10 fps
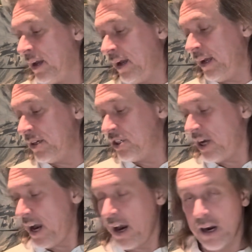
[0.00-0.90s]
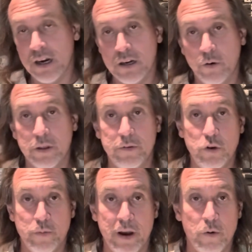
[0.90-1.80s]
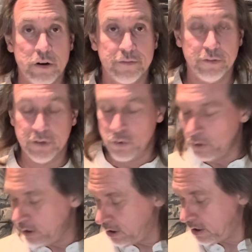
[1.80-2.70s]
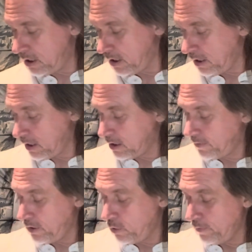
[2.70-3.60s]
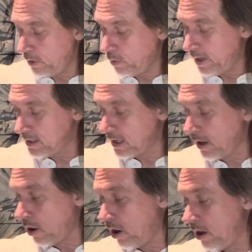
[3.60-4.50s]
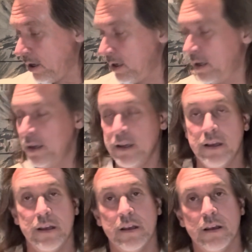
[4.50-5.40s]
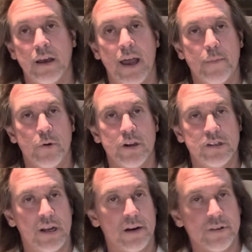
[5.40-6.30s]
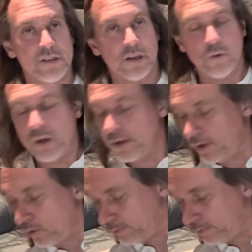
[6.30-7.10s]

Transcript: and share with you, my wonderful viewers, as few of you as there are. I appreciate every single one of you.